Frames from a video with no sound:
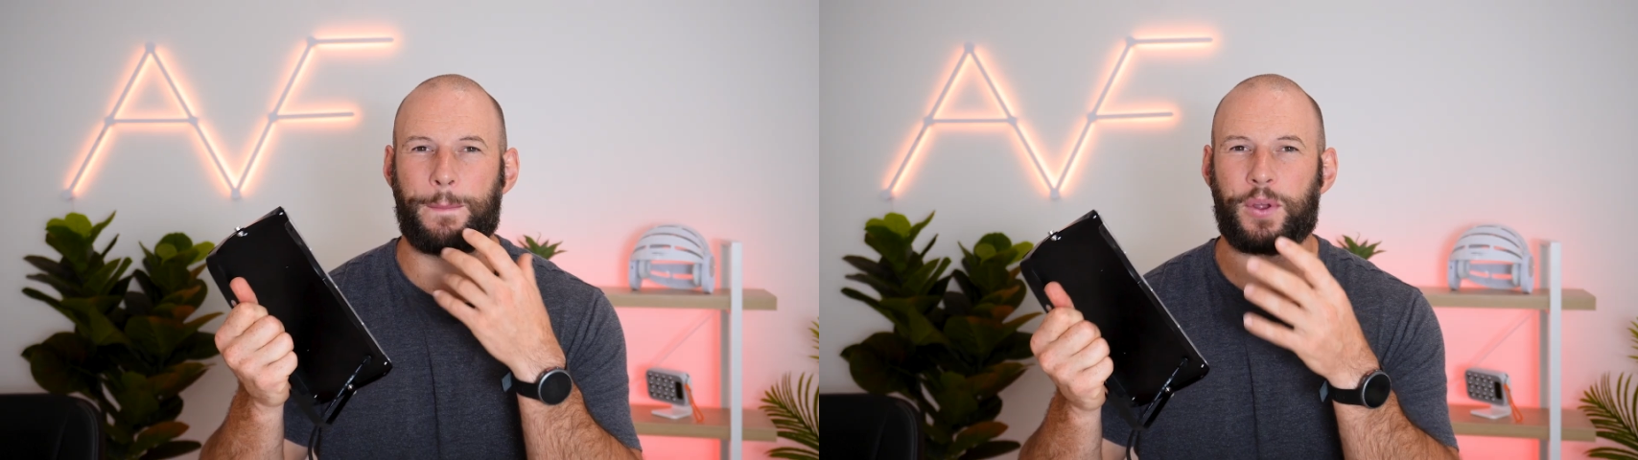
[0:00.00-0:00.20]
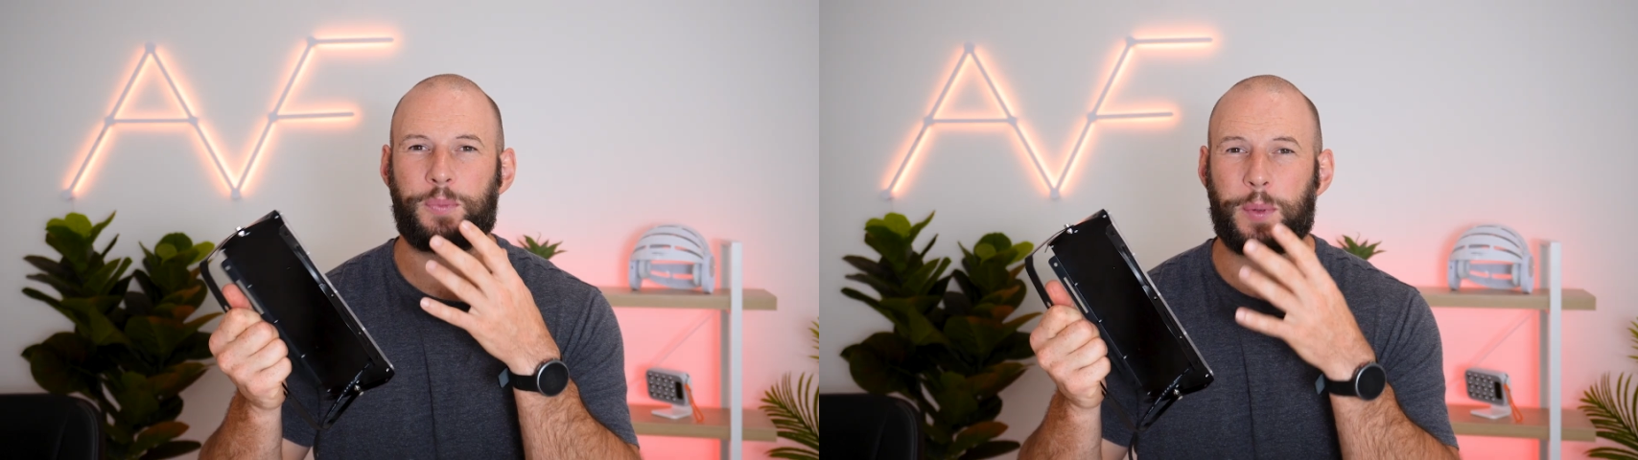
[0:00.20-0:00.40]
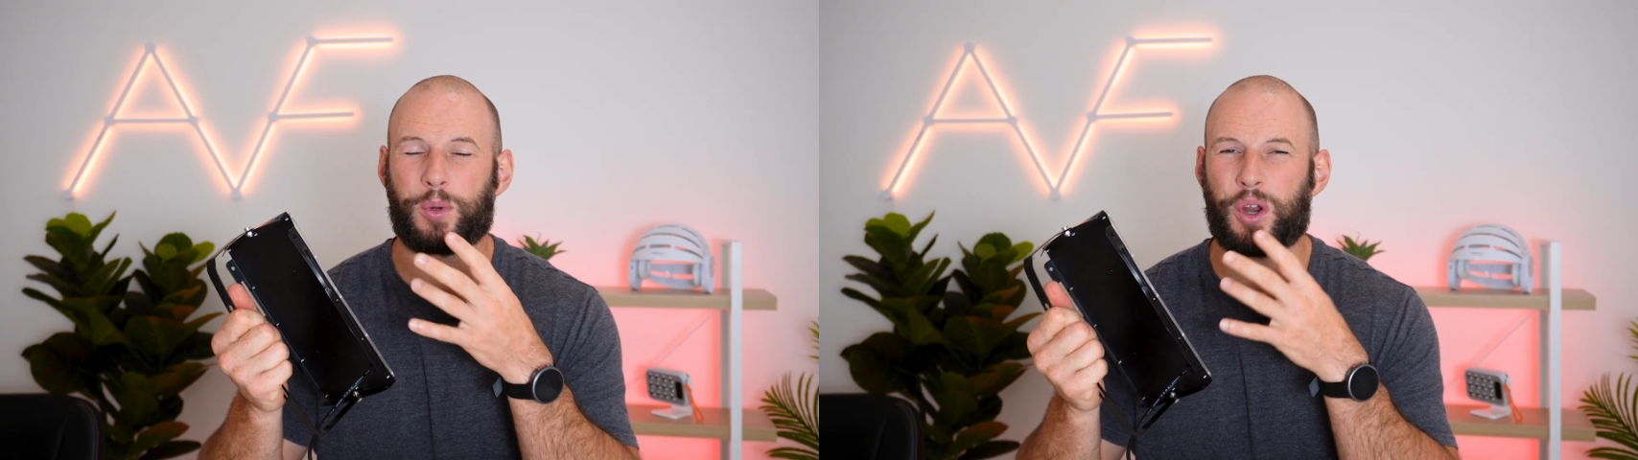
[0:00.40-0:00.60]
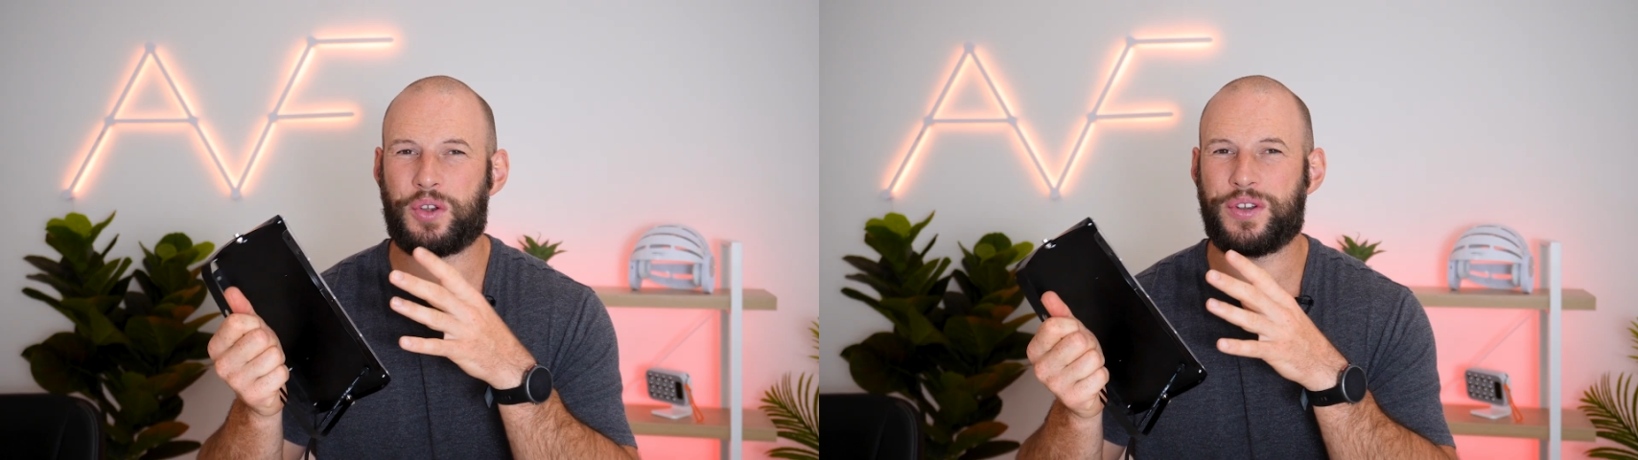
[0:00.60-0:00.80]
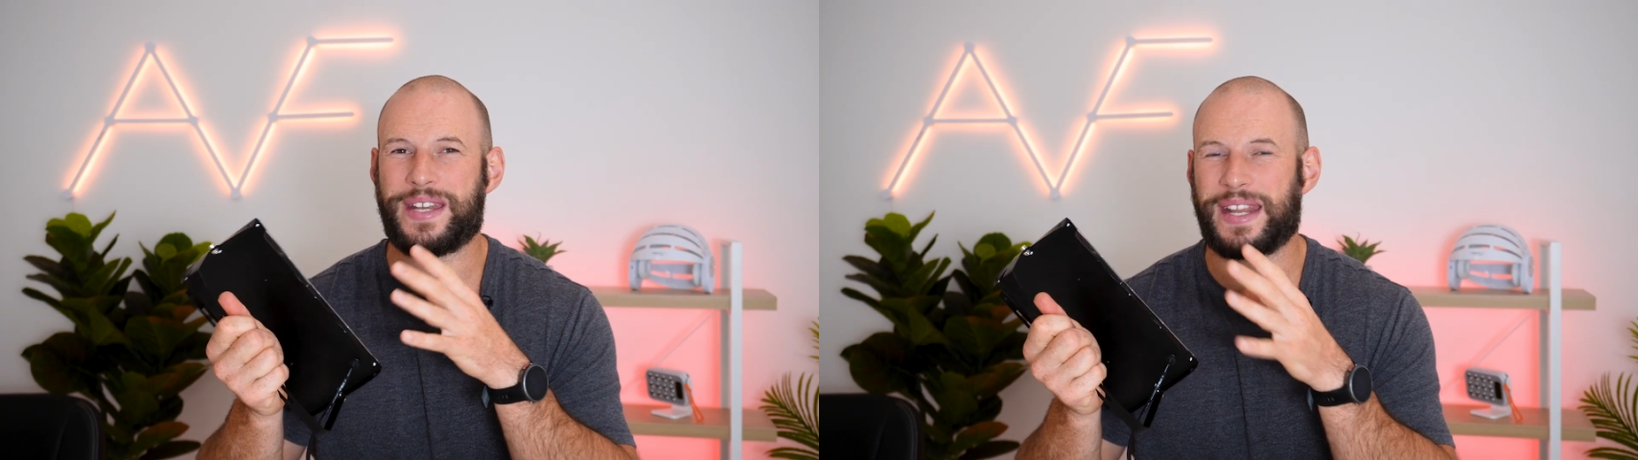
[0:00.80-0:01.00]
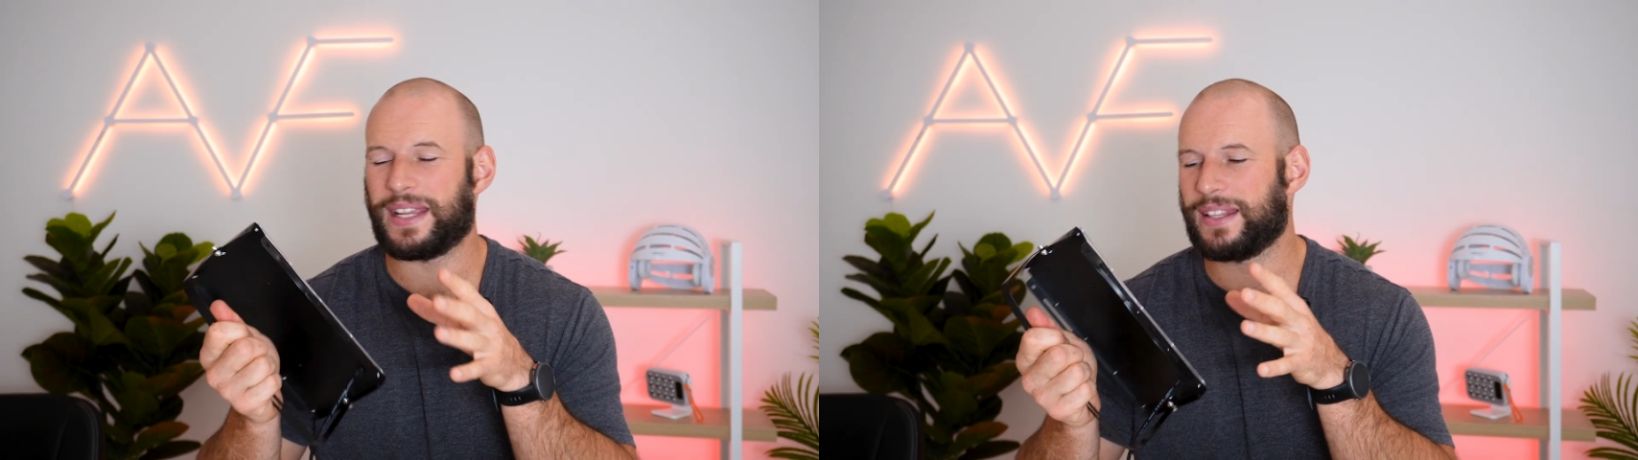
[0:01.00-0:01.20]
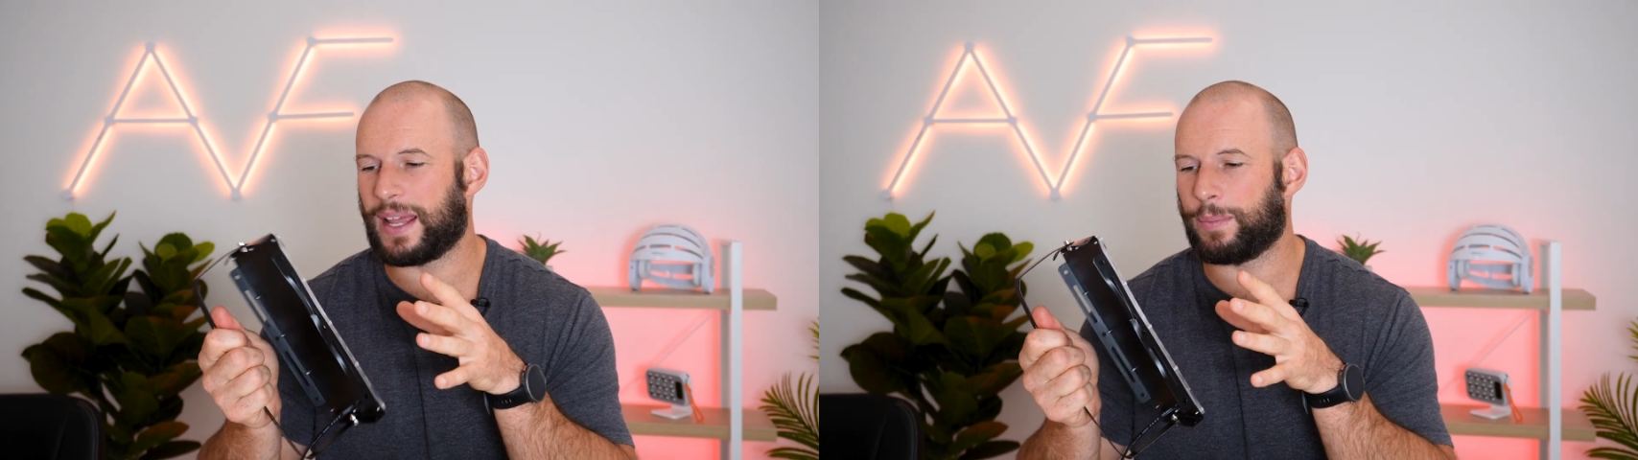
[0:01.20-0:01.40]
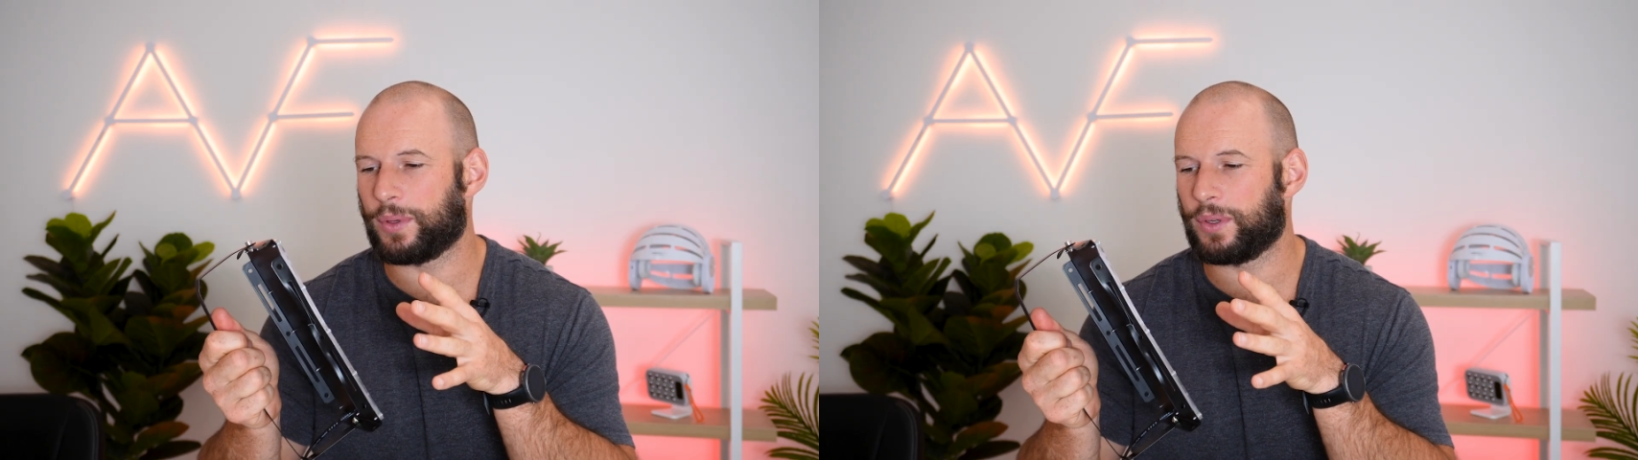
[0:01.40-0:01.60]
most people don't need
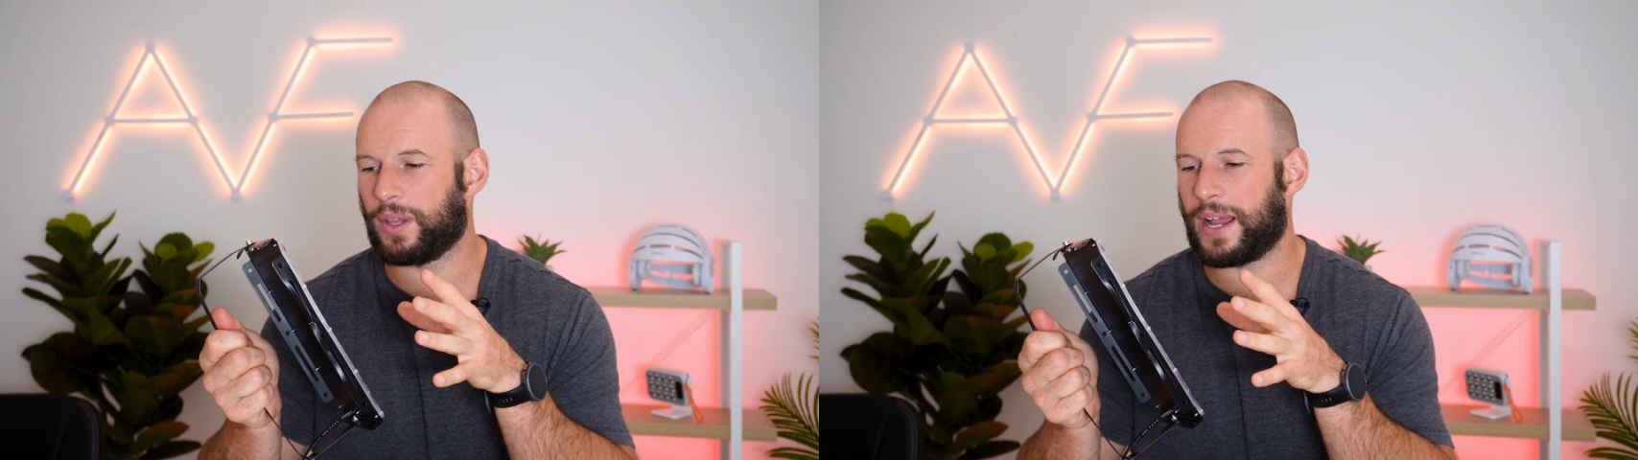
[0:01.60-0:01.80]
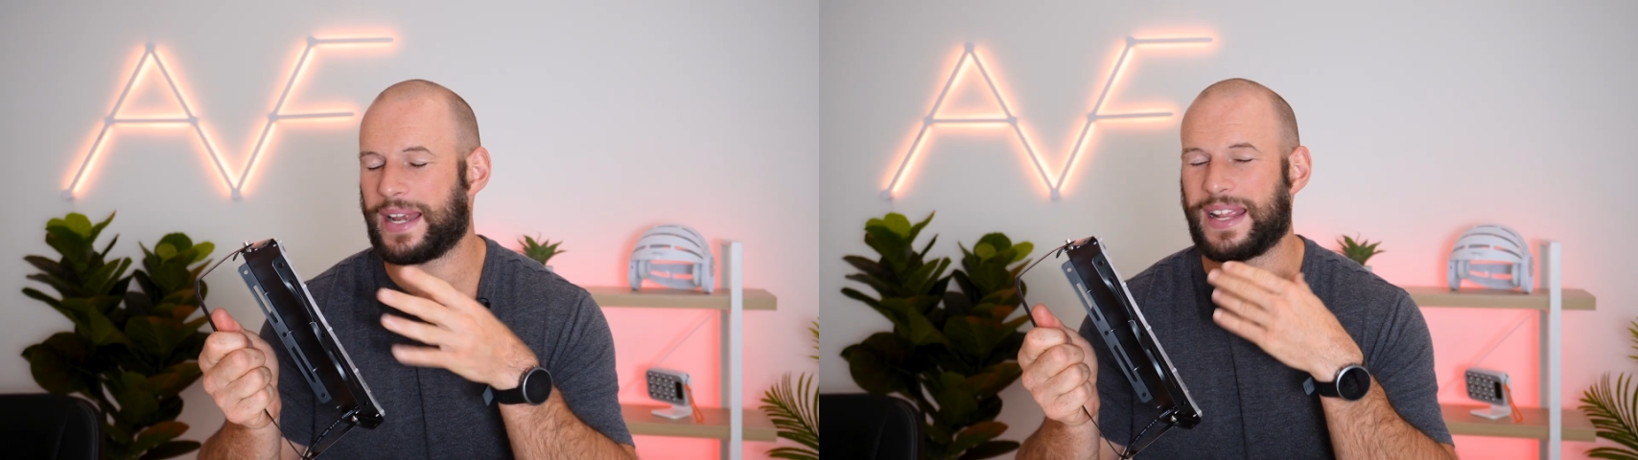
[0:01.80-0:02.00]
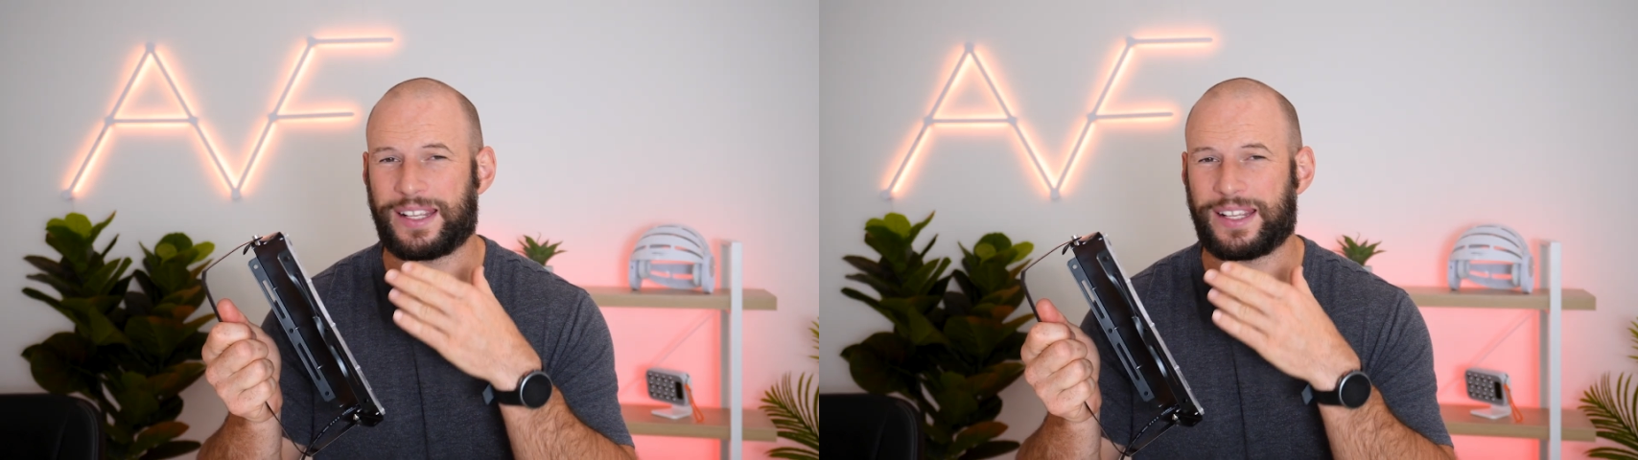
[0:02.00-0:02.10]
that blue light,